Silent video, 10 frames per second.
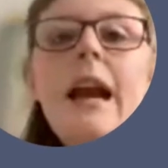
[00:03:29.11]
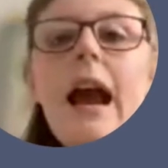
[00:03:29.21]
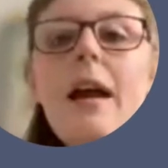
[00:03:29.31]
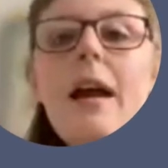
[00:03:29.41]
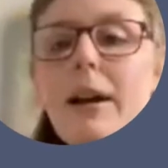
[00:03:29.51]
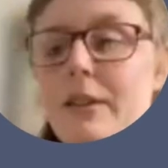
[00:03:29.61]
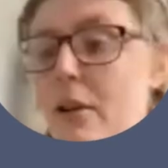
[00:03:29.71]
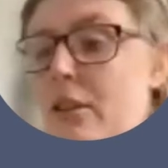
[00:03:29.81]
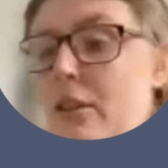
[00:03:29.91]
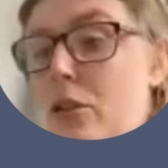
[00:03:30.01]
I know
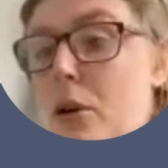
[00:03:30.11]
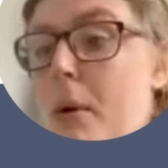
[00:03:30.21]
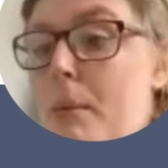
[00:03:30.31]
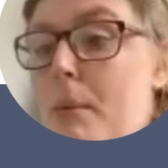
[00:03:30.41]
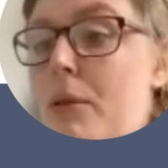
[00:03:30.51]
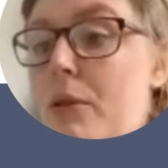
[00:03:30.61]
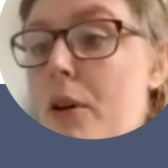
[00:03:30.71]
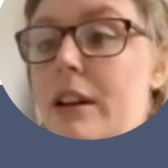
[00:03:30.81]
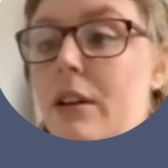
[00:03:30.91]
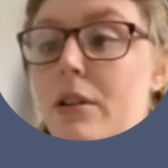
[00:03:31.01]
this has come up
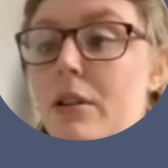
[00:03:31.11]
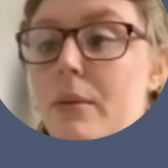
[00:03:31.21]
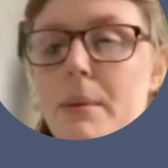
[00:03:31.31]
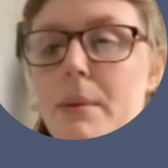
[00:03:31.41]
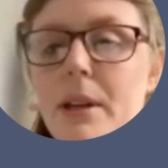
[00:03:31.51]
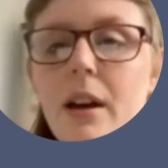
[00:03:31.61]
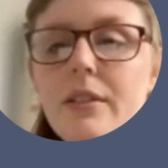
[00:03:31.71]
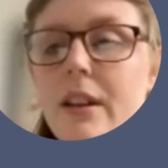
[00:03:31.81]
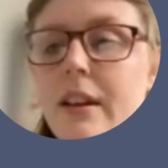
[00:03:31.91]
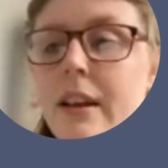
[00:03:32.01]
before in other webinars
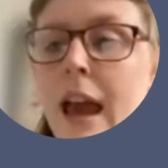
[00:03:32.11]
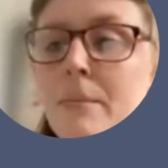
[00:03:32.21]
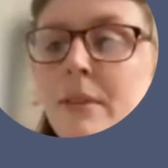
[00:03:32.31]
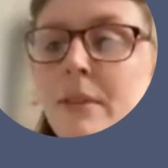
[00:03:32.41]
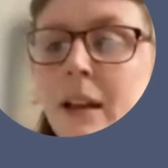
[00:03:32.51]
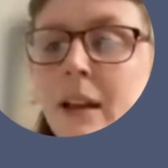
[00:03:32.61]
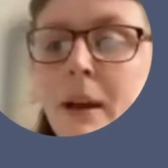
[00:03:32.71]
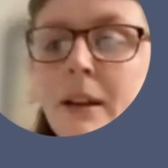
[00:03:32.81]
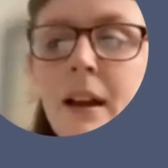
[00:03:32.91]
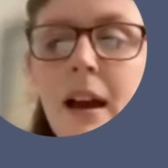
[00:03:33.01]
that
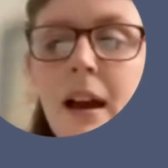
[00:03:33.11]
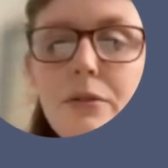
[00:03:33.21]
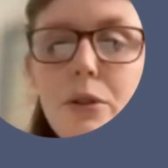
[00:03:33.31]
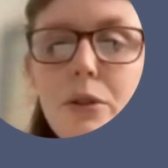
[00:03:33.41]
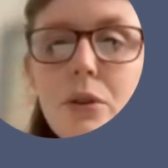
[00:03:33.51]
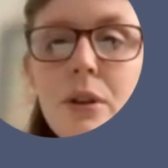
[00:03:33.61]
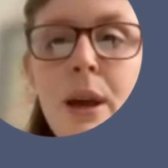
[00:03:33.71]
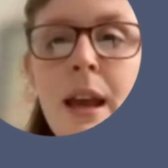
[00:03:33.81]
Dilapan have done.